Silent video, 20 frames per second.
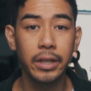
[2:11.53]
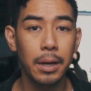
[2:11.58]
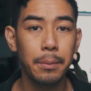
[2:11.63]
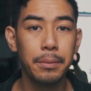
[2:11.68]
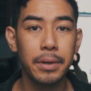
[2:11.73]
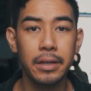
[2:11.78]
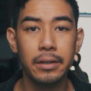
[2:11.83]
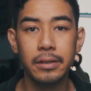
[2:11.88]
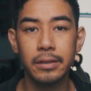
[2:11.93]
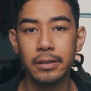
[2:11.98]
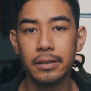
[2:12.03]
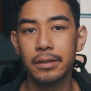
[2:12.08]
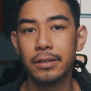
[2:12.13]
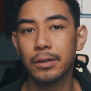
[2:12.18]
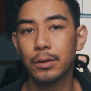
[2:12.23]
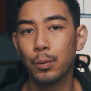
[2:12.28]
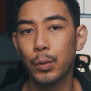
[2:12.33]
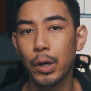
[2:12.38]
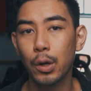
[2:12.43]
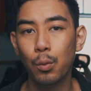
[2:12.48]
that means
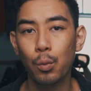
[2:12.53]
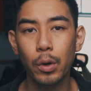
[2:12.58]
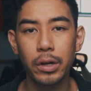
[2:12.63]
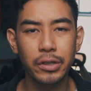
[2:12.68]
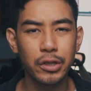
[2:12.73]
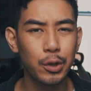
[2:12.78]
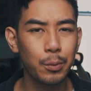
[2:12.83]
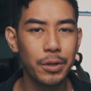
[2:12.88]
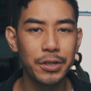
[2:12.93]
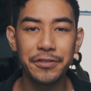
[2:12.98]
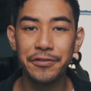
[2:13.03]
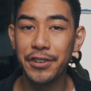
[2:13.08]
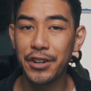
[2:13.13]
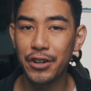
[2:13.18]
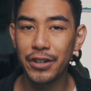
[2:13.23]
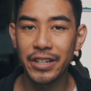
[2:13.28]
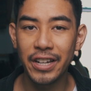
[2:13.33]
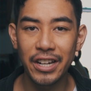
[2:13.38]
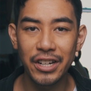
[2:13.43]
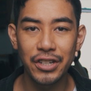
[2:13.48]
is we don't want too much
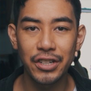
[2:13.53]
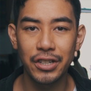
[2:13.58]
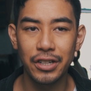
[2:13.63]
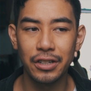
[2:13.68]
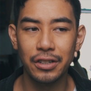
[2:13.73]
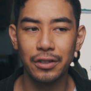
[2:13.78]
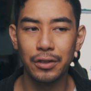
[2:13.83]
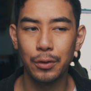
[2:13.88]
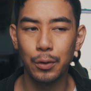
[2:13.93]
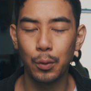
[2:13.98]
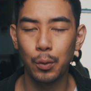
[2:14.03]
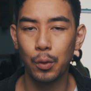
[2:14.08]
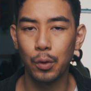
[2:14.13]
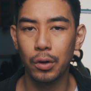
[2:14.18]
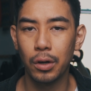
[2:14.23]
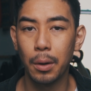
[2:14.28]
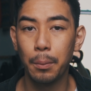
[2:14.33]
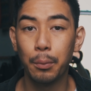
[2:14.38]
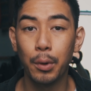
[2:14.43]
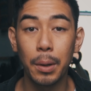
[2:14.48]
variation
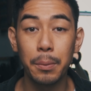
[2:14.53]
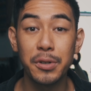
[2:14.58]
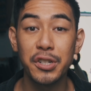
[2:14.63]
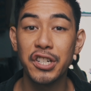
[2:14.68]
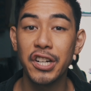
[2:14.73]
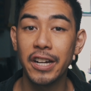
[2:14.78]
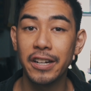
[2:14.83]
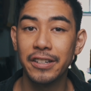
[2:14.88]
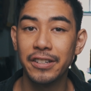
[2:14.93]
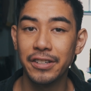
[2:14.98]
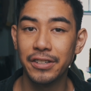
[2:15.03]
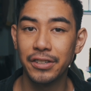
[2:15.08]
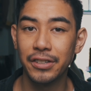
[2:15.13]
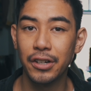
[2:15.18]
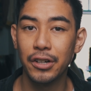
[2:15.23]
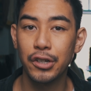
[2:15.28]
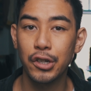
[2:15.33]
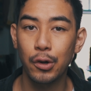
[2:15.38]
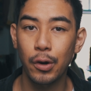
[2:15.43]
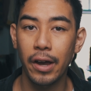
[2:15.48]
or abrupt changes in
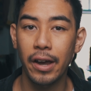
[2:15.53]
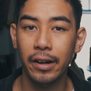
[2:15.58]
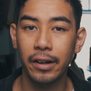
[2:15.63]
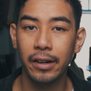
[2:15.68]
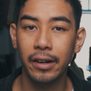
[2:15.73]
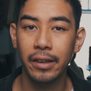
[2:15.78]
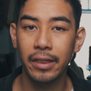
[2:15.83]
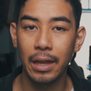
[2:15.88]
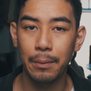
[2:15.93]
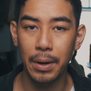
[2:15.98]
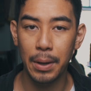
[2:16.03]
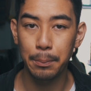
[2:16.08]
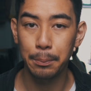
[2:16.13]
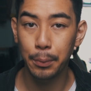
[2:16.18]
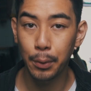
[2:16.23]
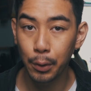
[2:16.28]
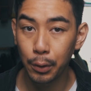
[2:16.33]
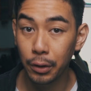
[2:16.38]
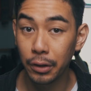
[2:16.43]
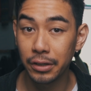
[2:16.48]
a track that might
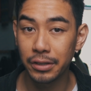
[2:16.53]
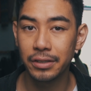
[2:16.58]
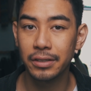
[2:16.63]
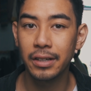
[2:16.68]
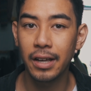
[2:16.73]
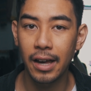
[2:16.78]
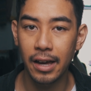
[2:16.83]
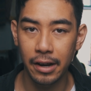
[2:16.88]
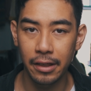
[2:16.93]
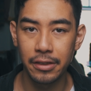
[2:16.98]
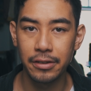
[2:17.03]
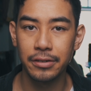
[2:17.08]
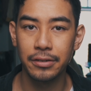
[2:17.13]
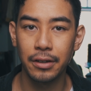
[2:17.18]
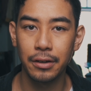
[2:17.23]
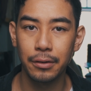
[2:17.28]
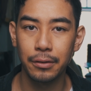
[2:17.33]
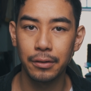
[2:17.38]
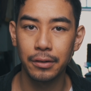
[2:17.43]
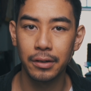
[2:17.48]
pull us out of the
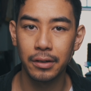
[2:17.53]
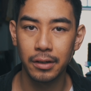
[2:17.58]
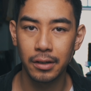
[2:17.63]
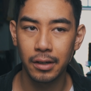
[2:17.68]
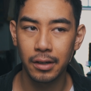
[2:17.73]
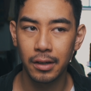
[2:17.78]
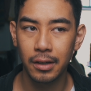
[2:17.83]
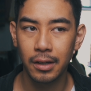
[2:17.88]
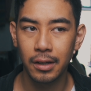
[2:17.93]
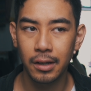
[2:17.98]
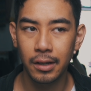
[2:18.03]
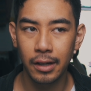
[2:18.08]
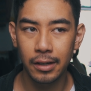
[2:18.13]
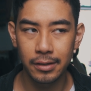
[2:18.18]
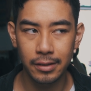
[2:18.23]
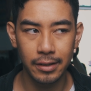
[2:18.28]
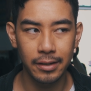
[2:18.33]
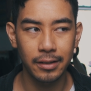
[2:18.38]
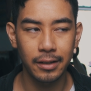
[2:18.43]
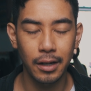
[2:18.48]
zone.
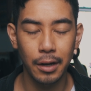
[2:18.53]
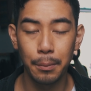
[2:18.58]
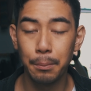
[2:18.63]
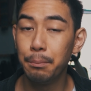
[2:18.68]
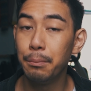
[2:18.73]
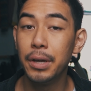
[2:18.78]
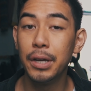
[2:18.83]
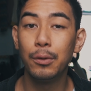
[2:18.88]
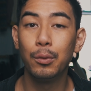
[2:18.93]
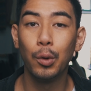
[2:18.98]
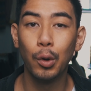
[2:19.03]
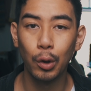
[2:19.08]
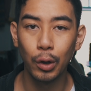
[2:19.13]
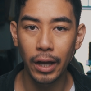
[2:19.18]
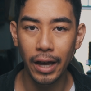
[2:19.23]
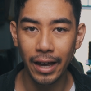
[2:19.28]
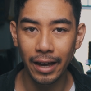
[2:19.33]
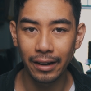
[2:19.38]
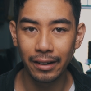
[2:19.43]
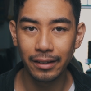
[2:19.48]
It's like a mid-roll
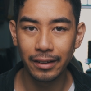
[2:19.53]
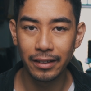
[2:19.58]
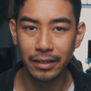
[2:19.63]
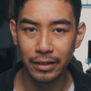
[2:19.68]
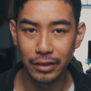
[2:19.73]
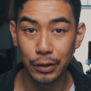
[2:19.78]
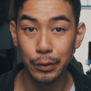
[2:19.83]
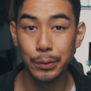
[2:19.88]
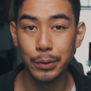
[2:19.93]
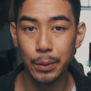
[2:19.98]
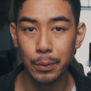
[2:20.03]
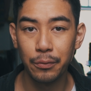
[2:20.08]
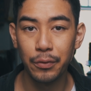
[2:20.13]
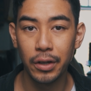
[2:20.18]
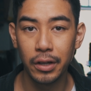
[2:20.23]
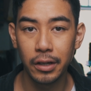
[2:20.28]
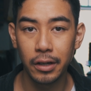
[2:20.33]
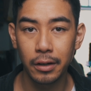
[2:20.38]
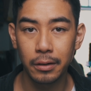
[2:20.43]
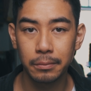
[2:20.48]
ad in a YouTube
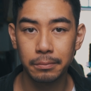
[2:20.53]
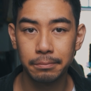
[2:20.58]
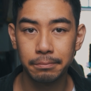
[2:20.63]
video.